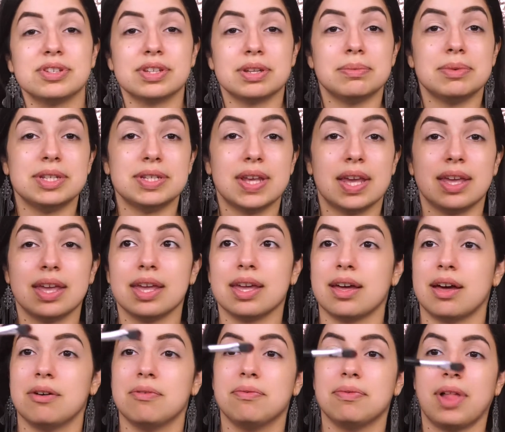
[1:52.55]
just gonna be
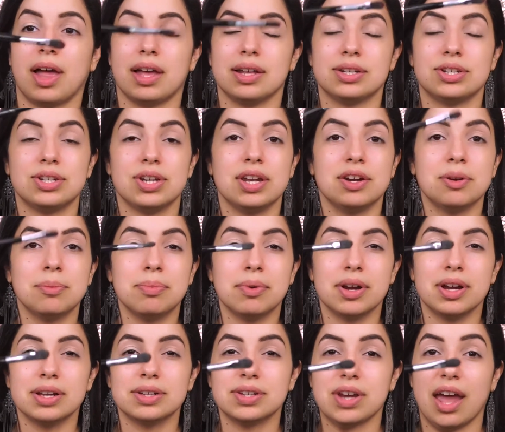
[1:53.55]
taking a flat shader
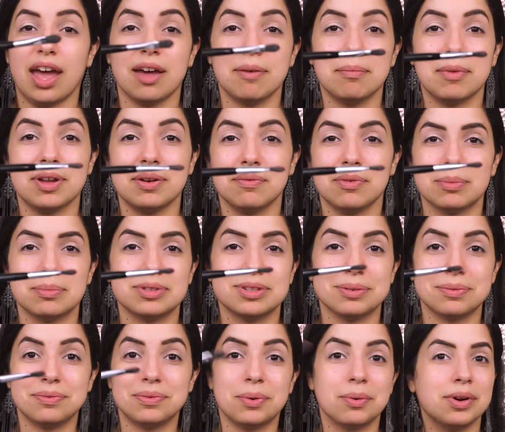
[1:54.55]
brush. I have mine from
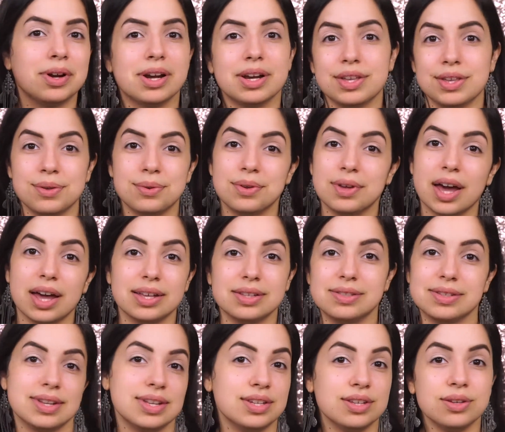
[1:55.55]
Sephora. You
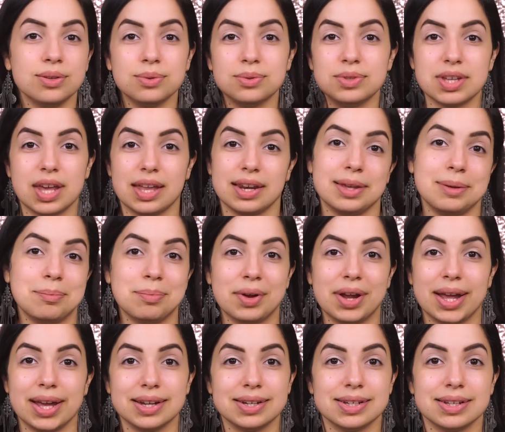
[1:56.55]
guys can use any
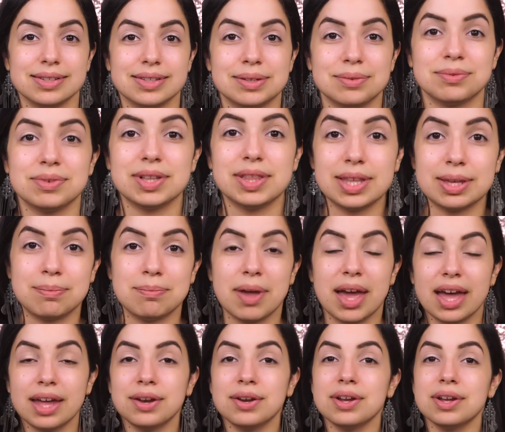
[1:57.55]
brand, doesn't really
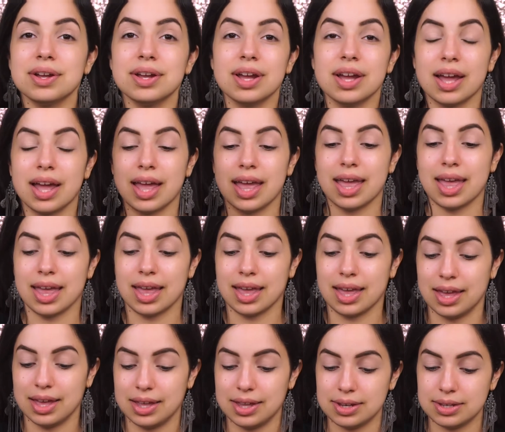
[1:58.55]
matter.
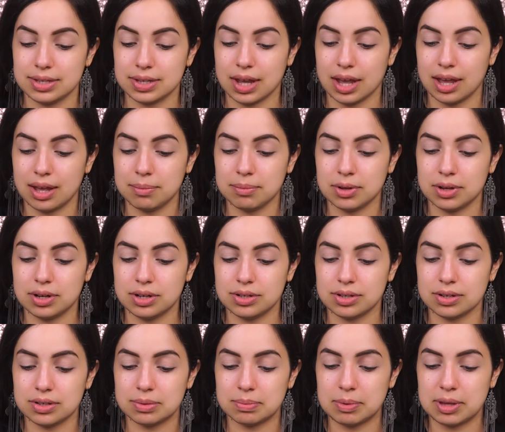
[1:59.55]
And I'm gonna
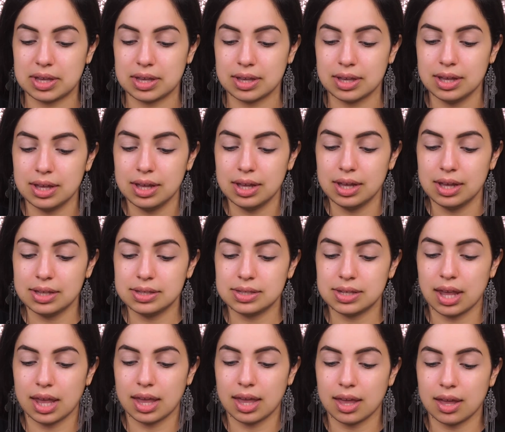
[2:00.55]
just be
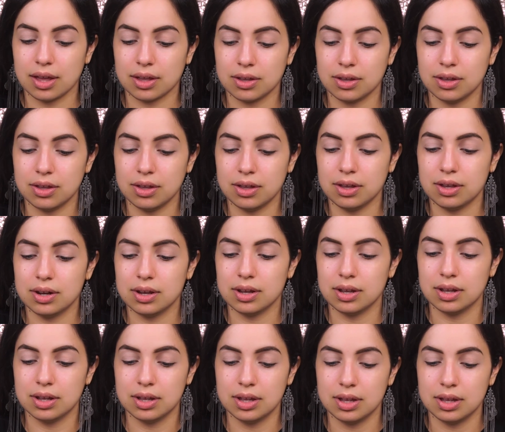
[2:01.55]
taking a good